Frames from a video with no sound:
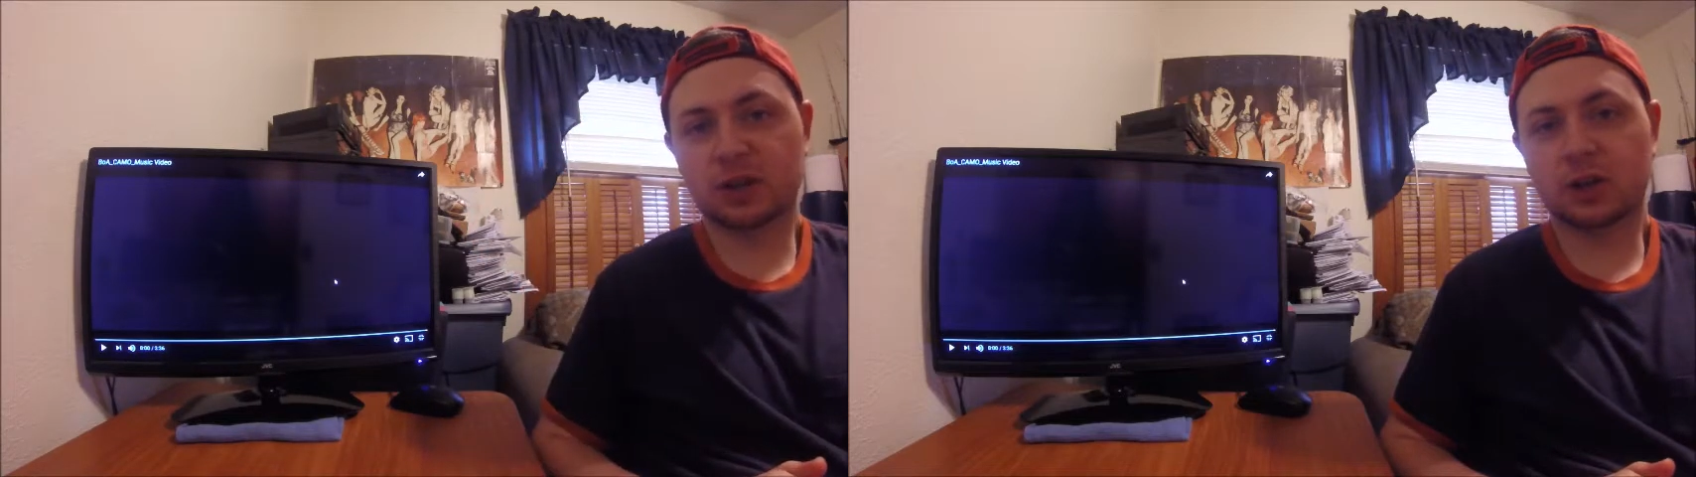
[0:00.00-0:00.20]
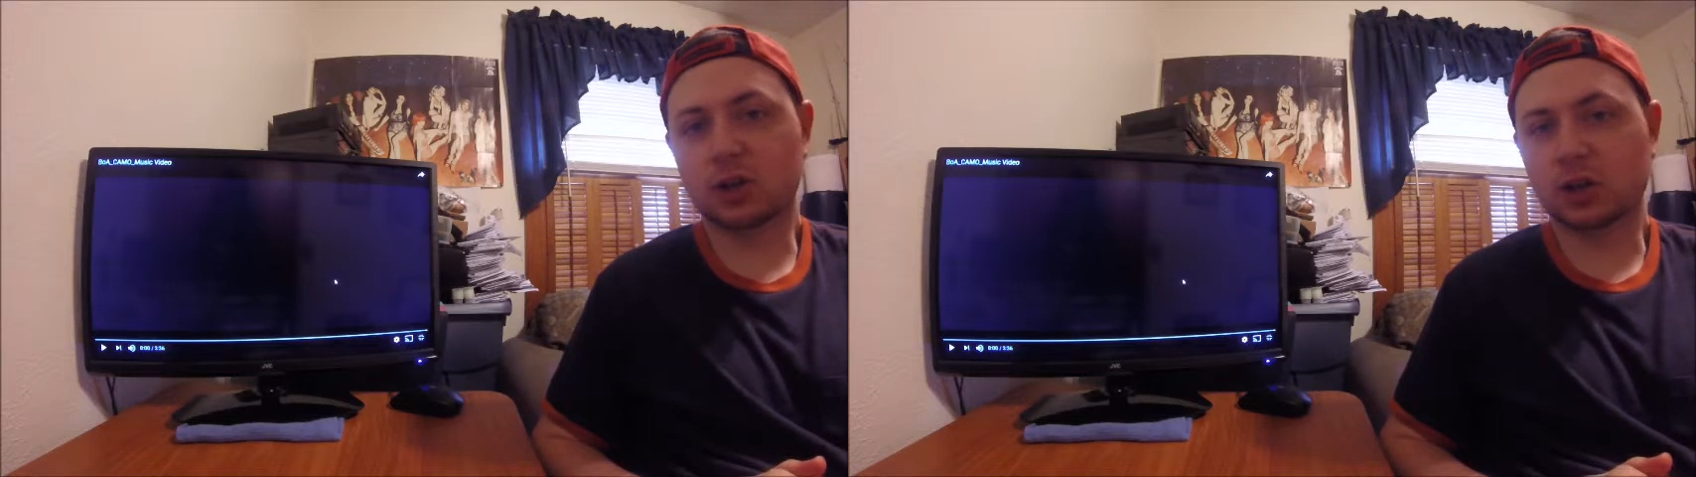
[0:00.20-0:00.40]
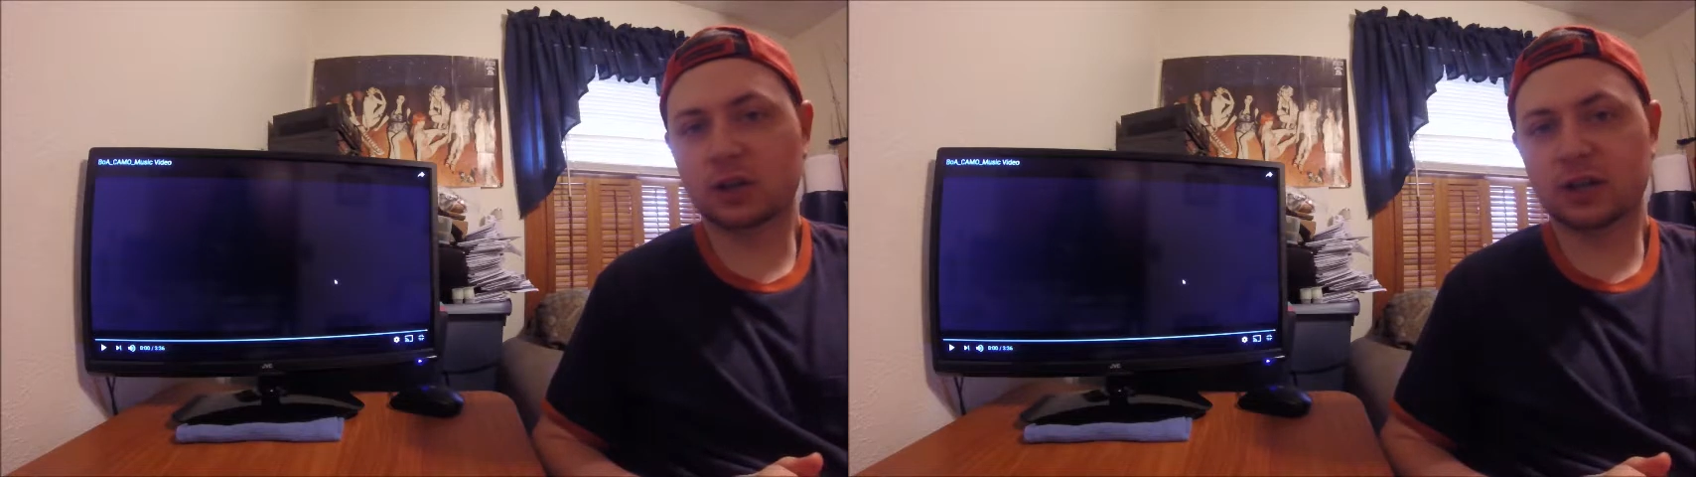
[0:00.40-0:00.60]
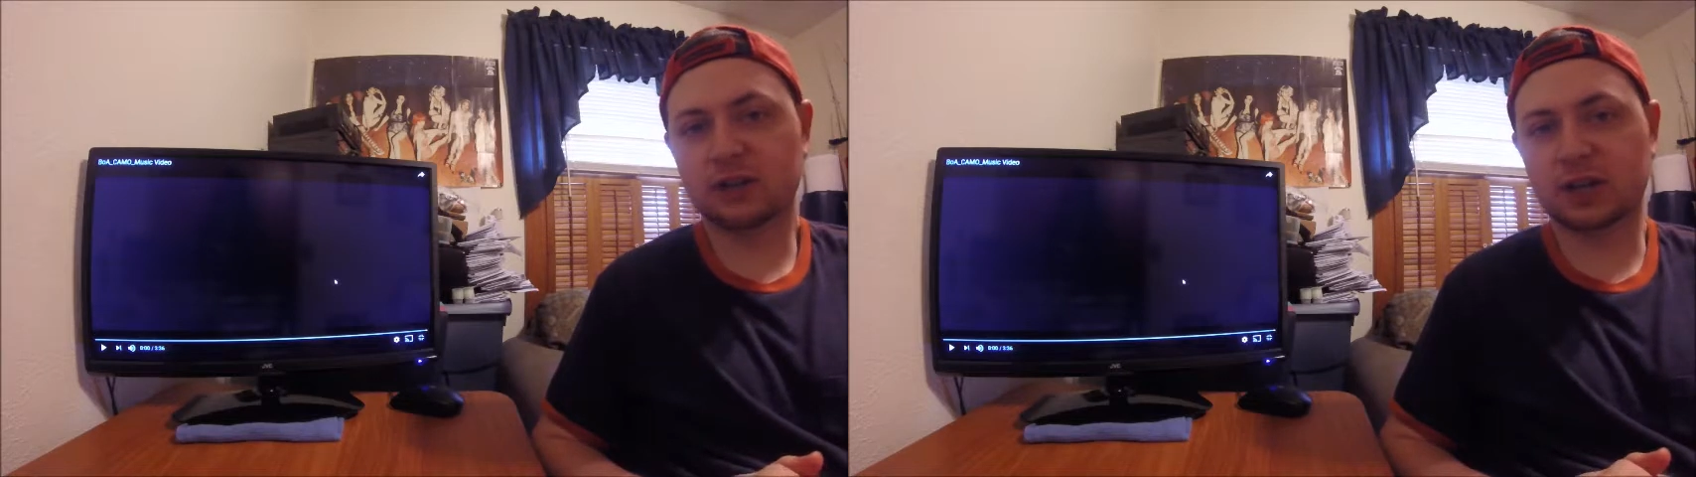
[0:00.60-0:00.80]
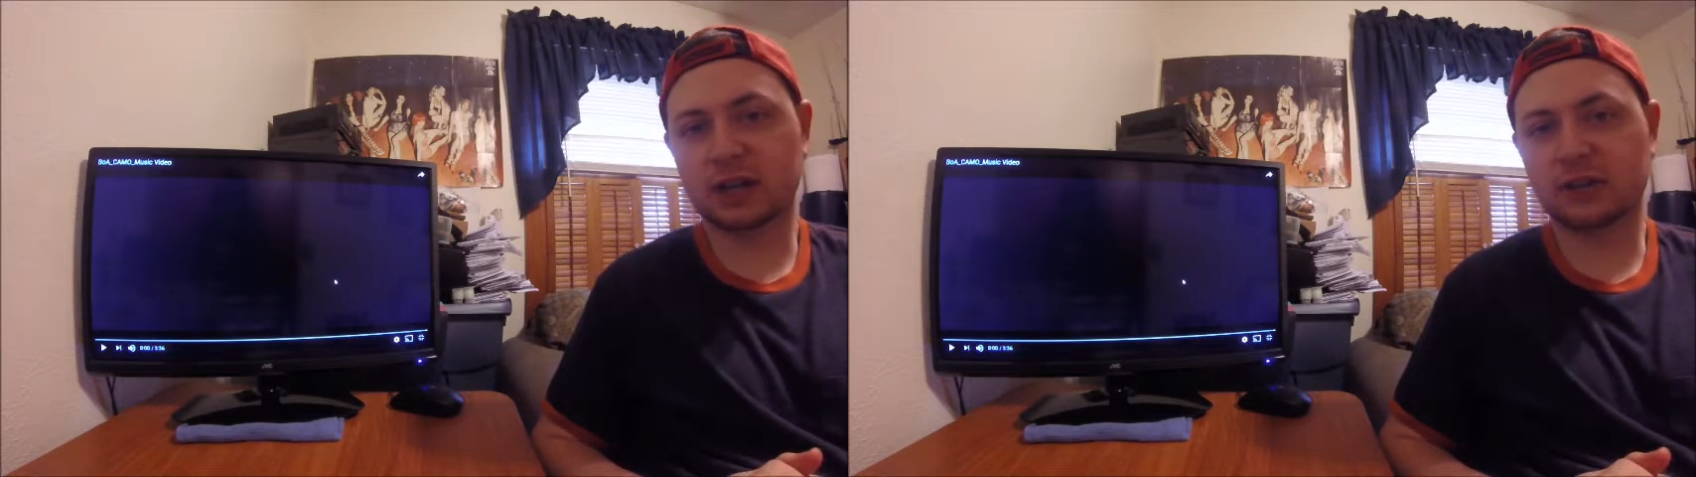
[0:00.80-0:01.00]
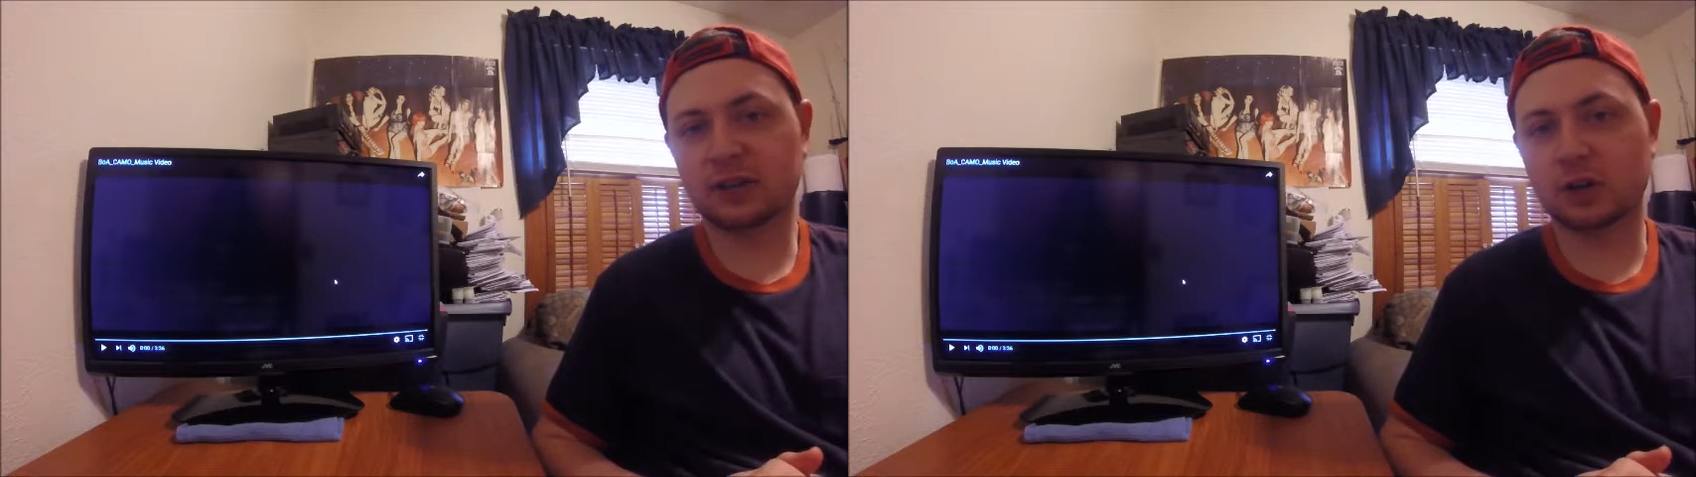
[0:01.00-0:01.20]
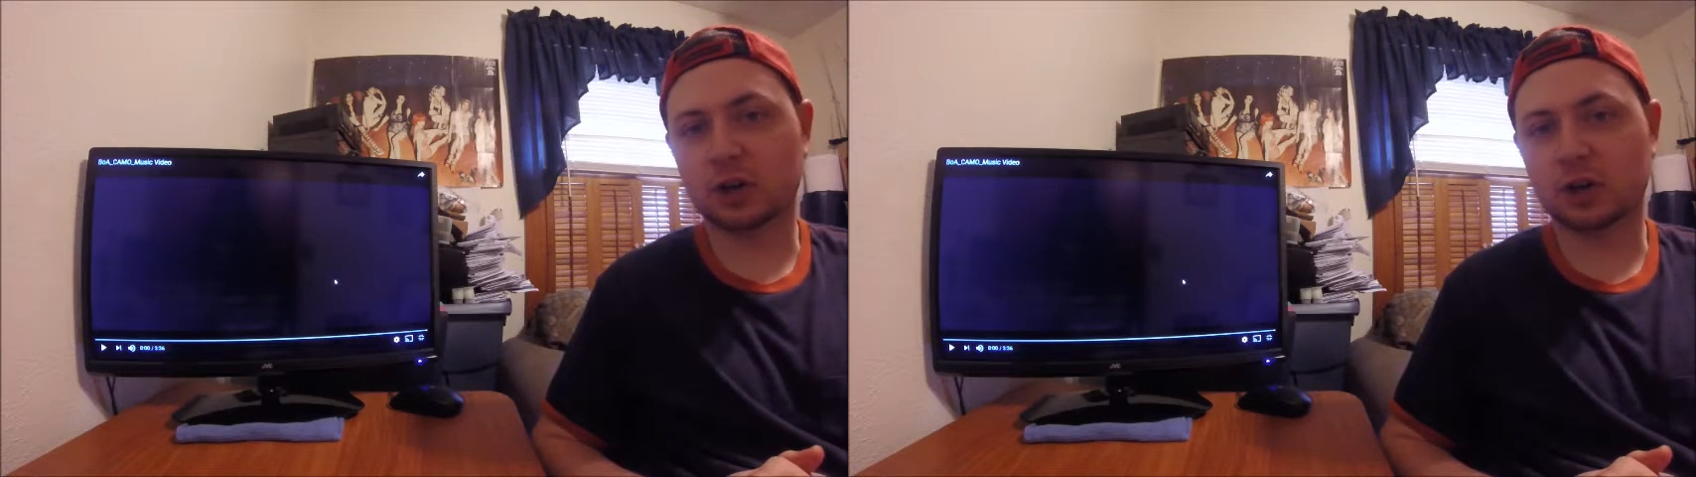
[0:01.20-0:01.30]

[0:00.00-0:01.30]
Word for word: longest lasting